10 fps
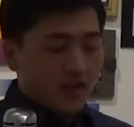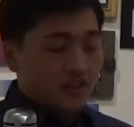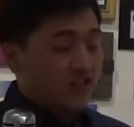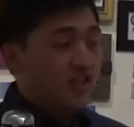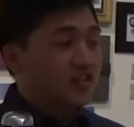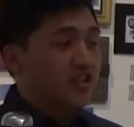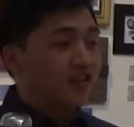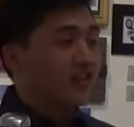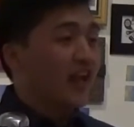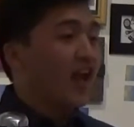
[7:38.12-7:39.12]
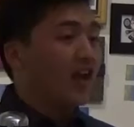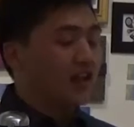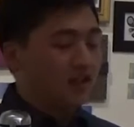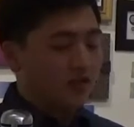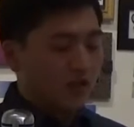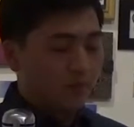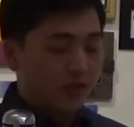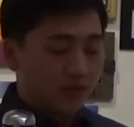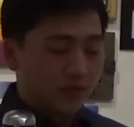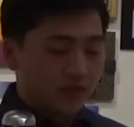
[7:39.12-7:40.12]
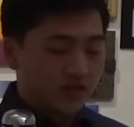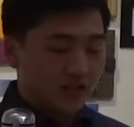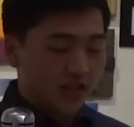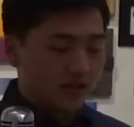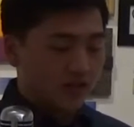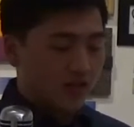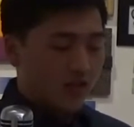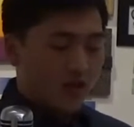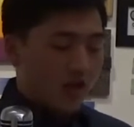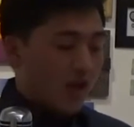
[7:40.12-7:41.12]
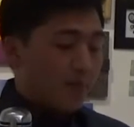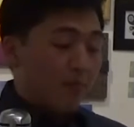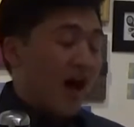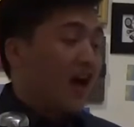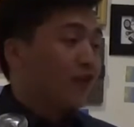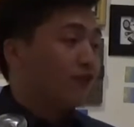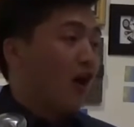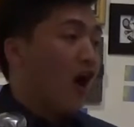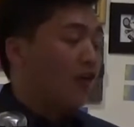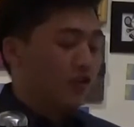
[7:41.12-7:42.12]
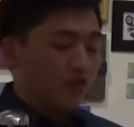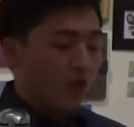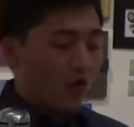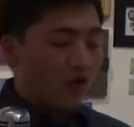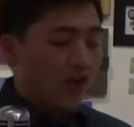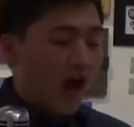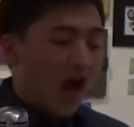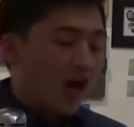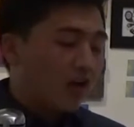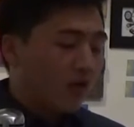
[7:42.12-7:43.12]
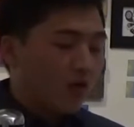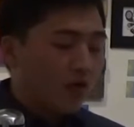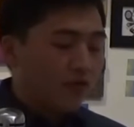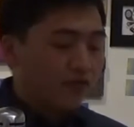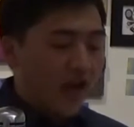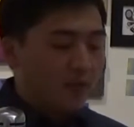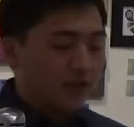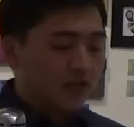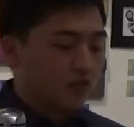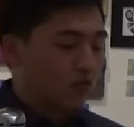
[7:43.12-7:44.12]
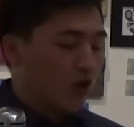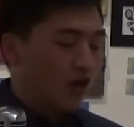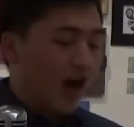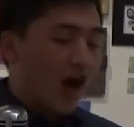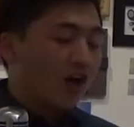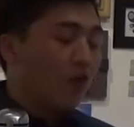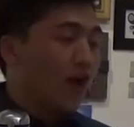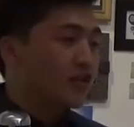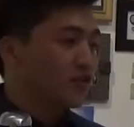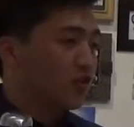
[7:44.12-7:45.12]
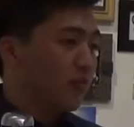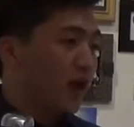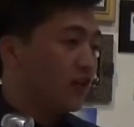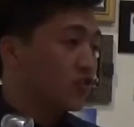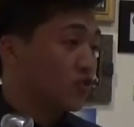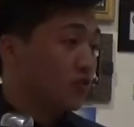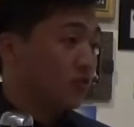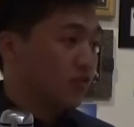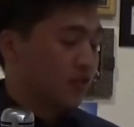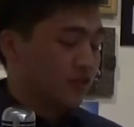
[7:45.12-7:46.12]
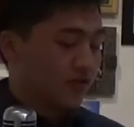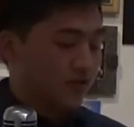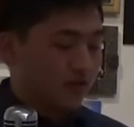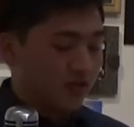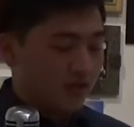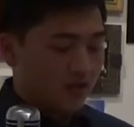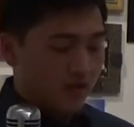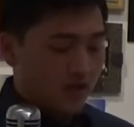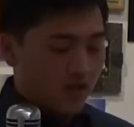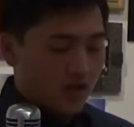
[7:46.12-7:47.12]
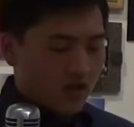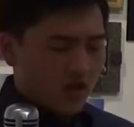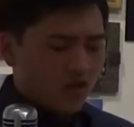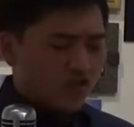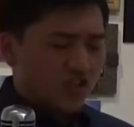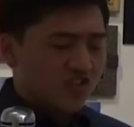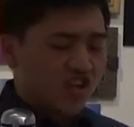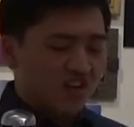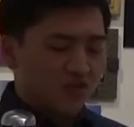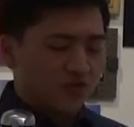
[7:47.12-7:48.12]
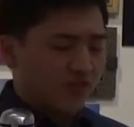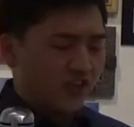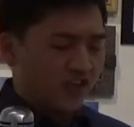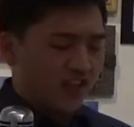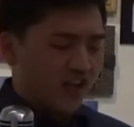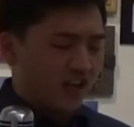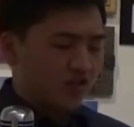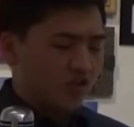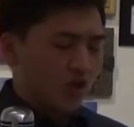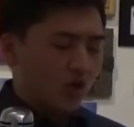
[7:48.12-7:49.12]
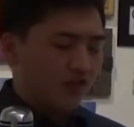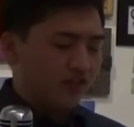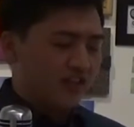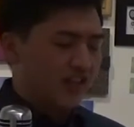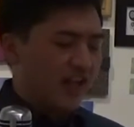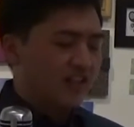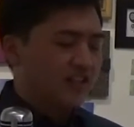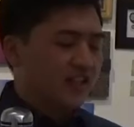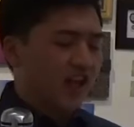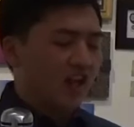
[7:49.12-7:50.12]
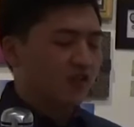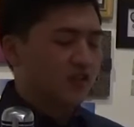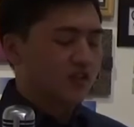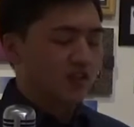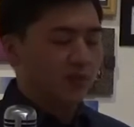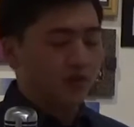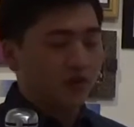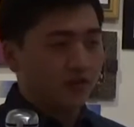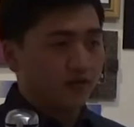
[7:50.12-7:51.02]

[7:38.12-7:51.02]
"Just the other day," Ping Ping said, "my father ordered our whole family to thaw our Western-made shoes." She stuck her foot in the air to show off a dainty canvas slipper.